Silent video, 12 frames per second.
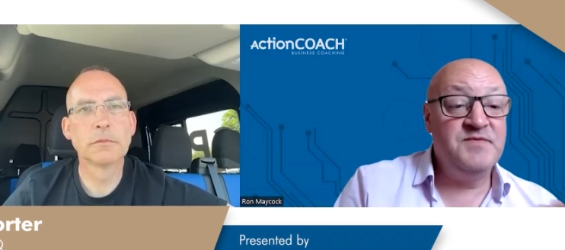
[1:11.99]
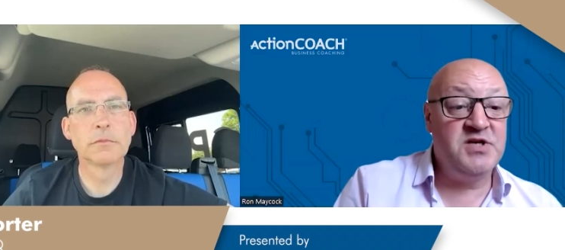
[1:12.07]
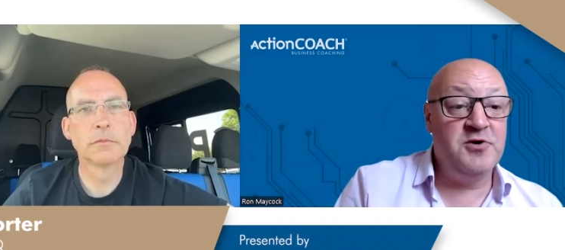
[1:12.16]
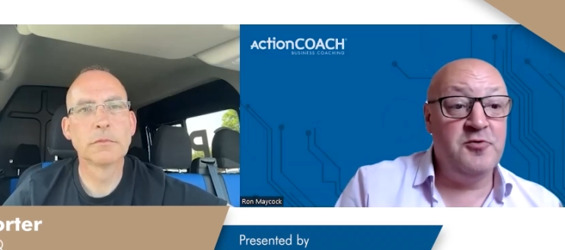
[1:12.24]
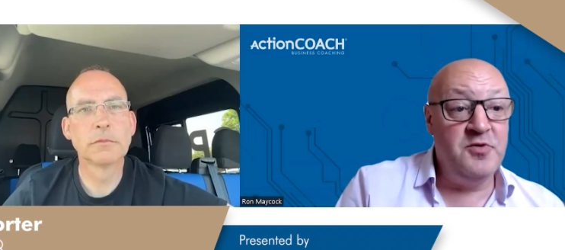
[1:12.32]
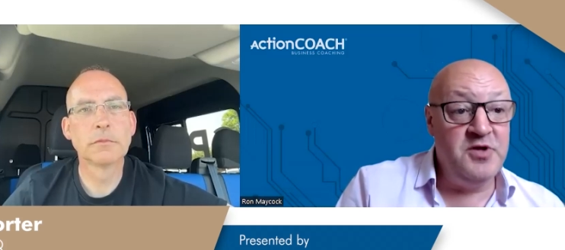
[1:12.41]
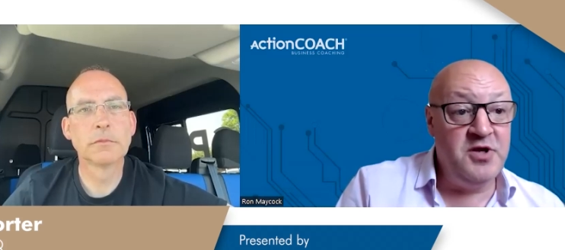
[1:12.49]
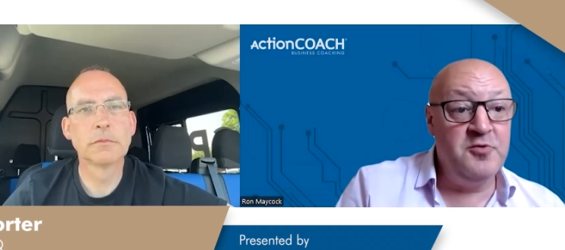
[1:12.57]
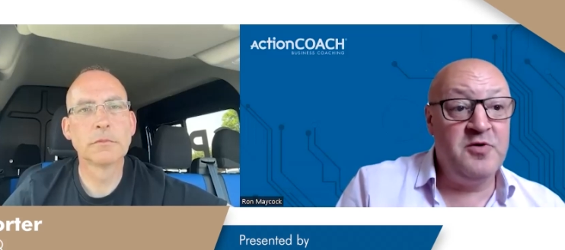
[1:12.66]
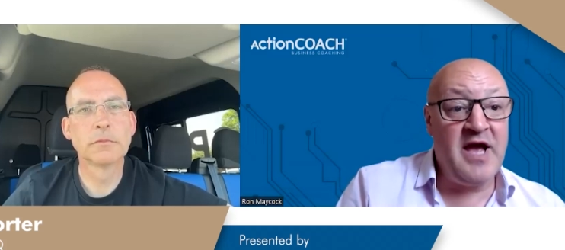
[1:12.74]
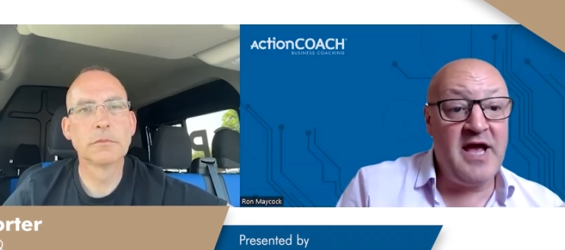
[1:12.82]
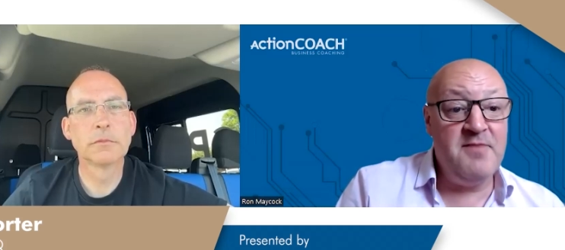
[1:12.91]
Speaker 1: to
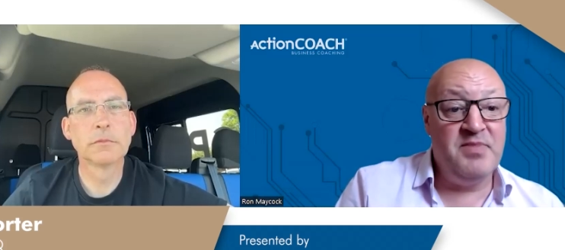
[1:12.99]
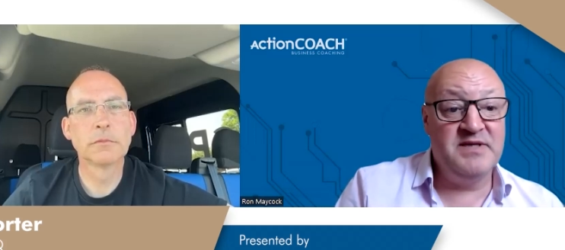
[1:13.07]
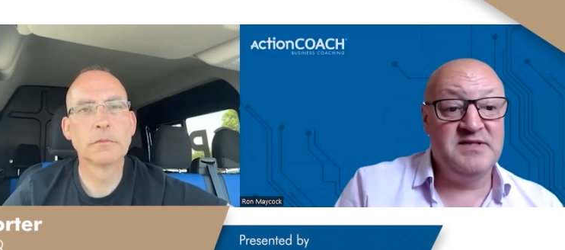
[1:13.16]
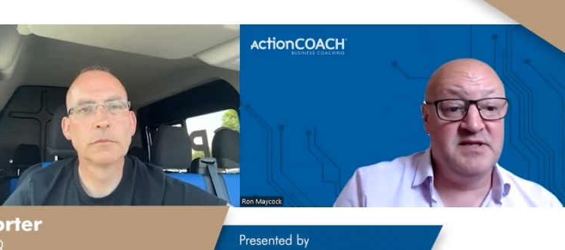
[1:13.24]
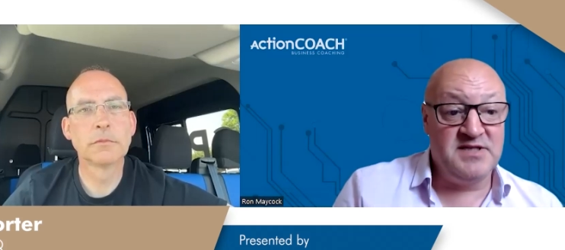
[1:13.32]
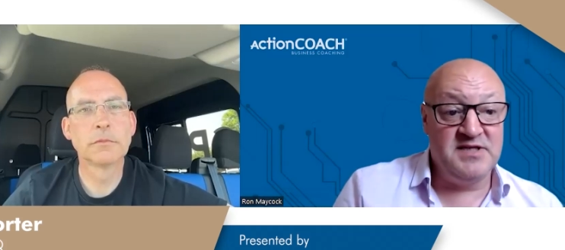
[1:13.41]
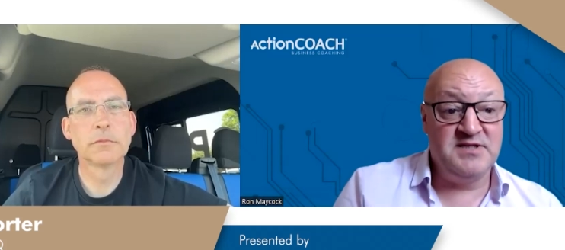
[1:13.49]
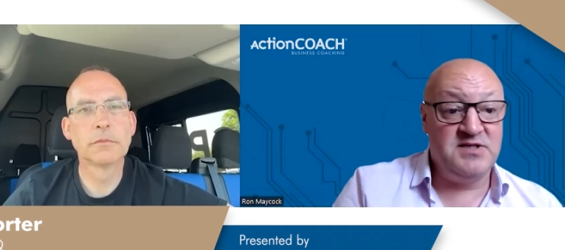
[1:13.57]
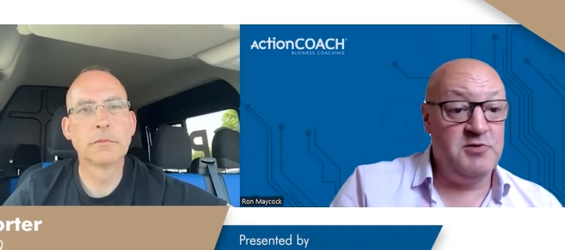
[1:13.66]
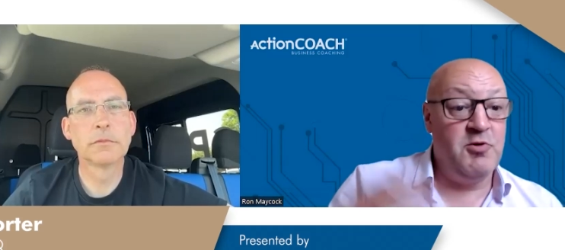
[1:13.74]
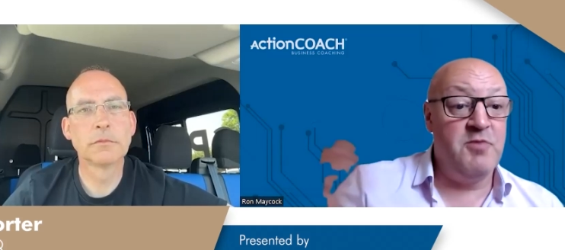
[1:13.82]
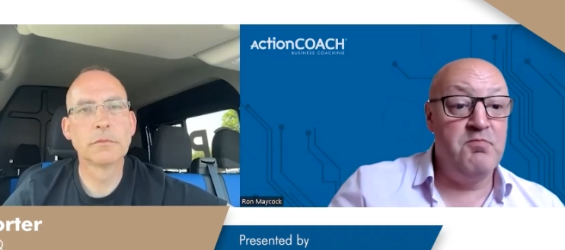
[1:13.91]
U K
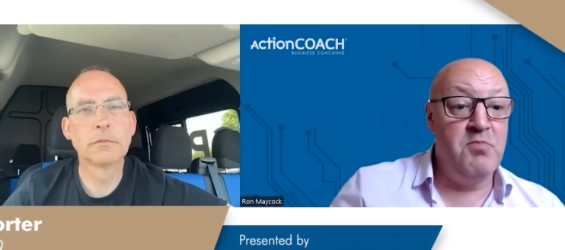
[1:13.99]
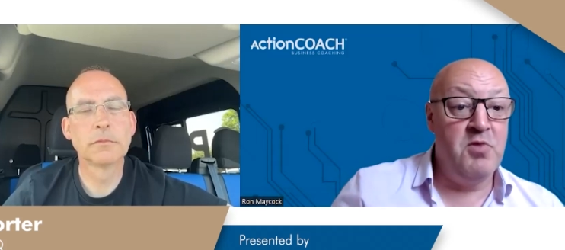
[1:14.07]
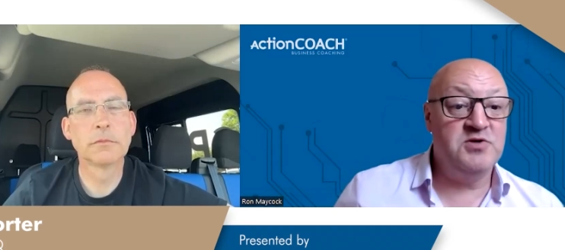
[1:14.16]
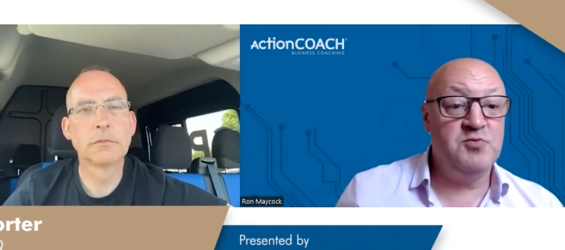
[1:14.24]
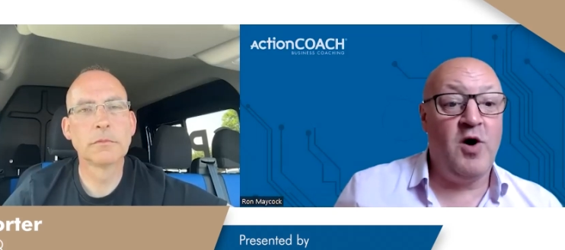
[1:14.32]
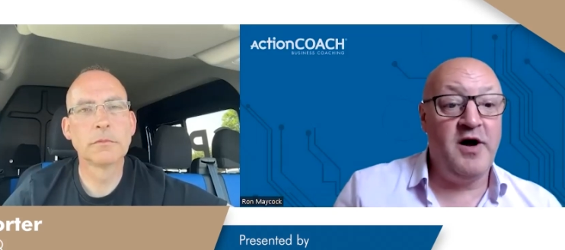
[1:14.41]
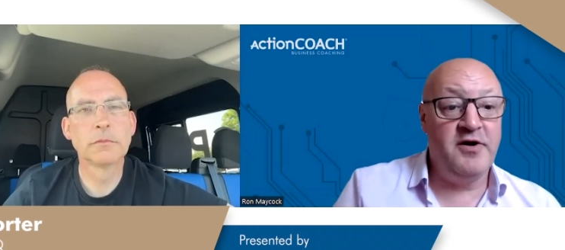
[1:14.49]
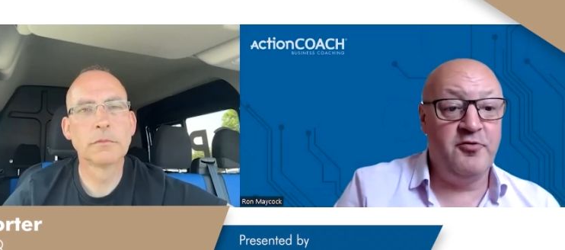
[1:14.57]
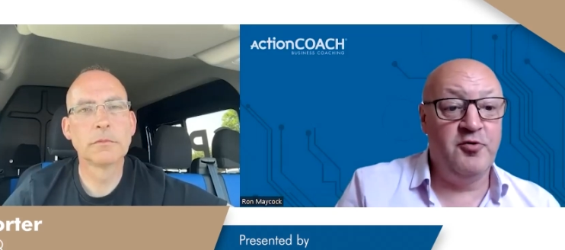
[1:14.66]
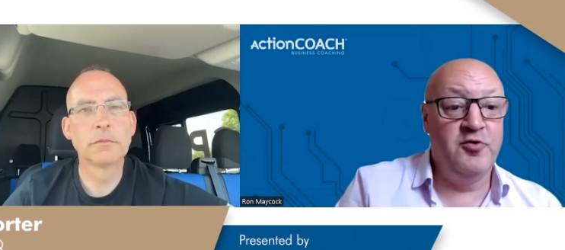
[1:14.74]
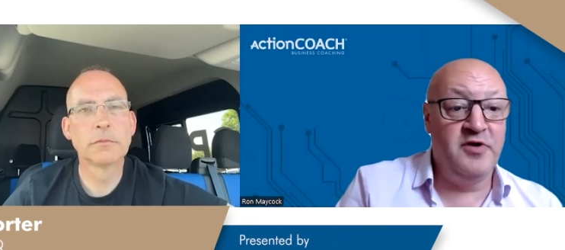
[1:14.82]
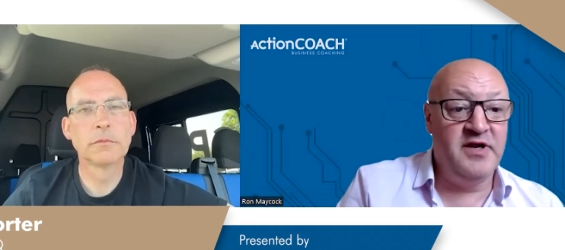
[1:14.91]
businesses to a much
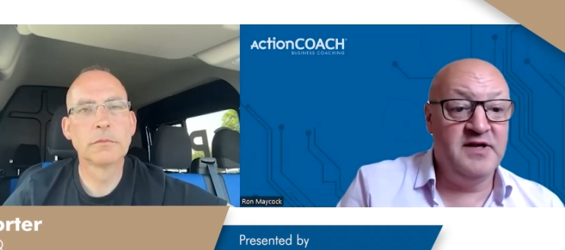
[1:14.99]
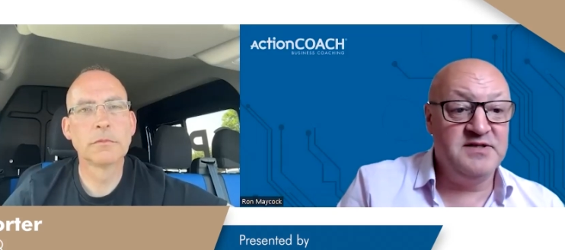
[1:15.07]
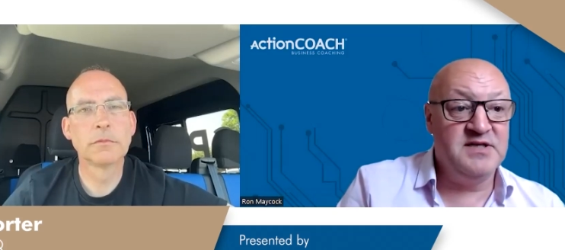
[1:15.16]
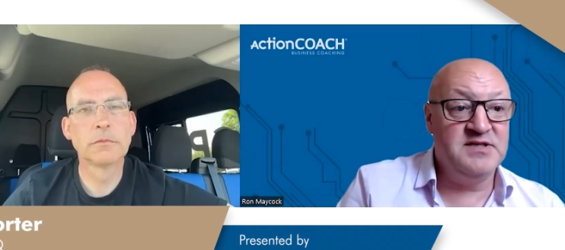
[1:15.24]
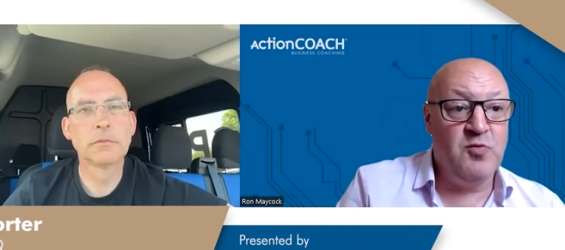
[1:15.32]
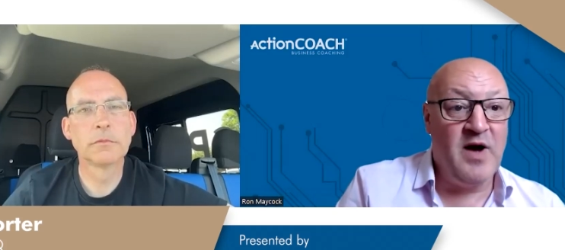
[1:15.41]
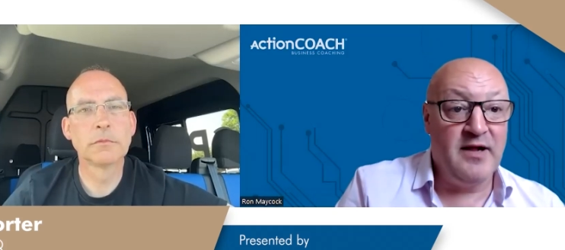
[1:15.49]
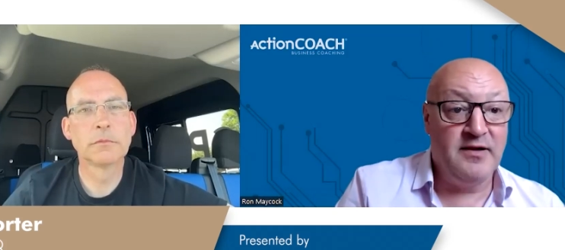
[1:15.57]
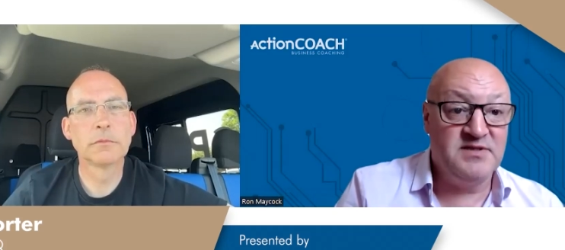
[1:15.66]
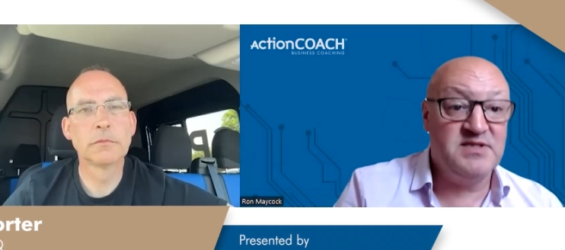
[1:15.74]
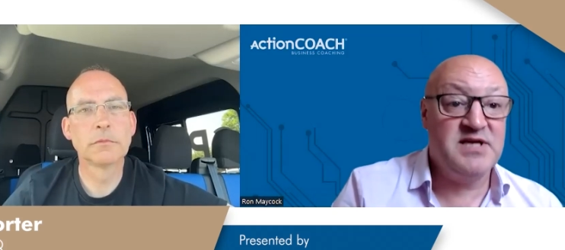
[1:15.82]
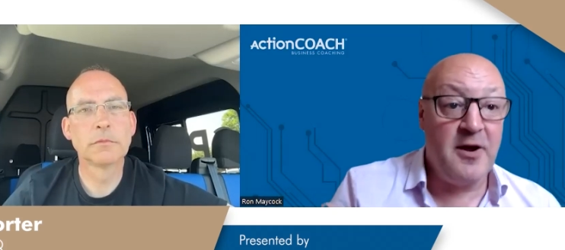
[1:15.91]
wider audience as
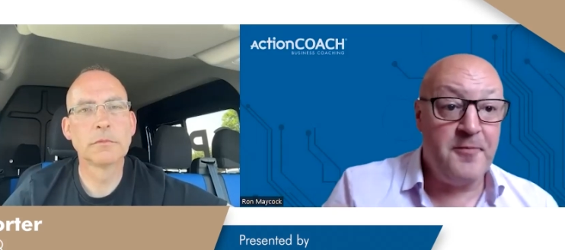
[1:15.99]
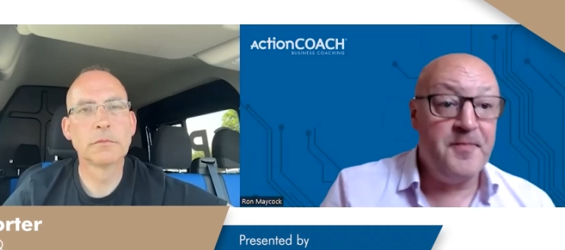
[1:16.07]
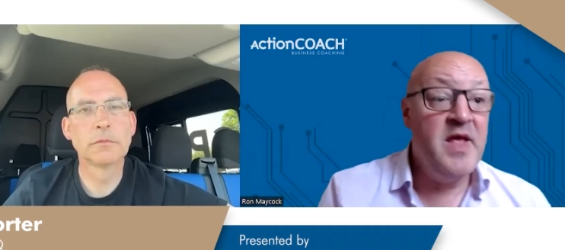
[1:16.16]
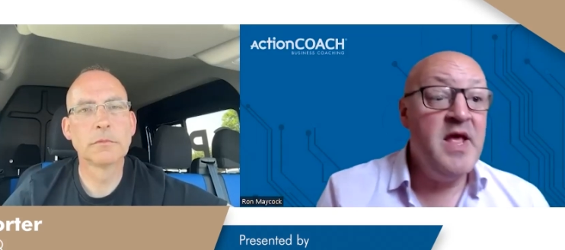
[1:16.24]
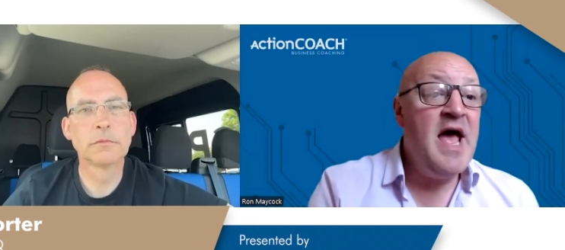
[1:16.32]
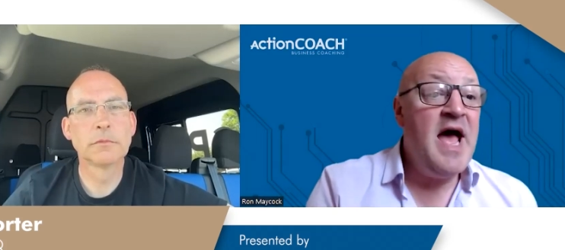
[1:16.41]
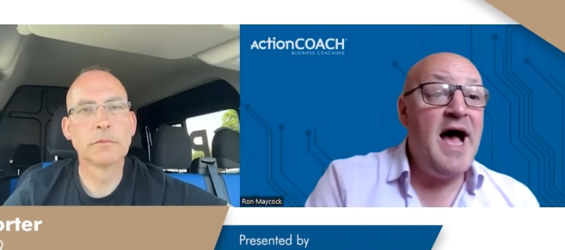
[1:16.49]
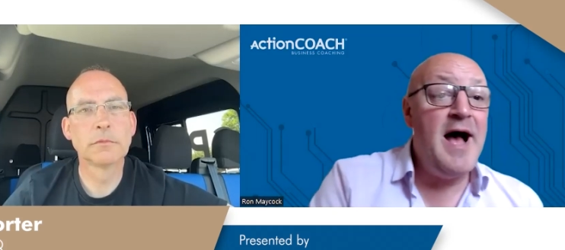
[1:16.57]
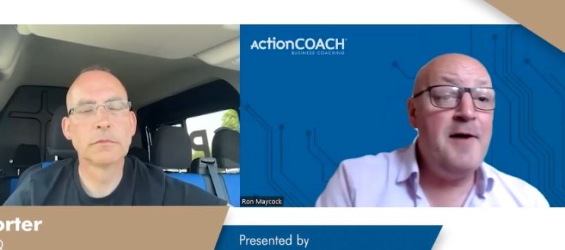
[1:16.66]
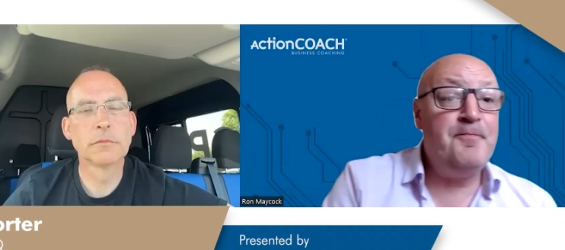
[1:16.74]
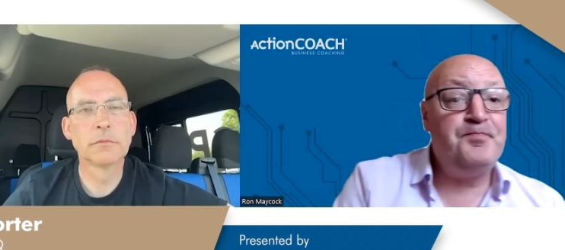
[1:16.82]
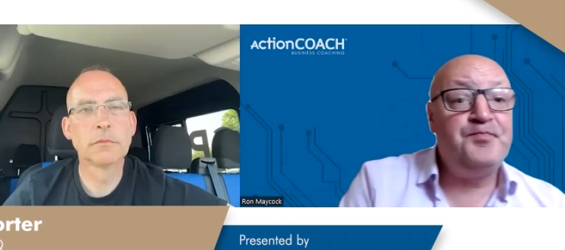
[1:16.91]
well. So,
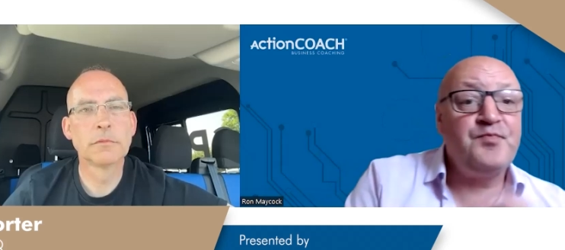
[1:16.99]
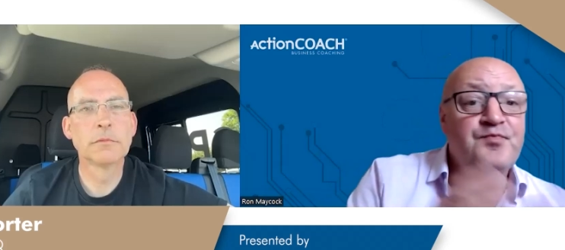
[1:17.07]
um,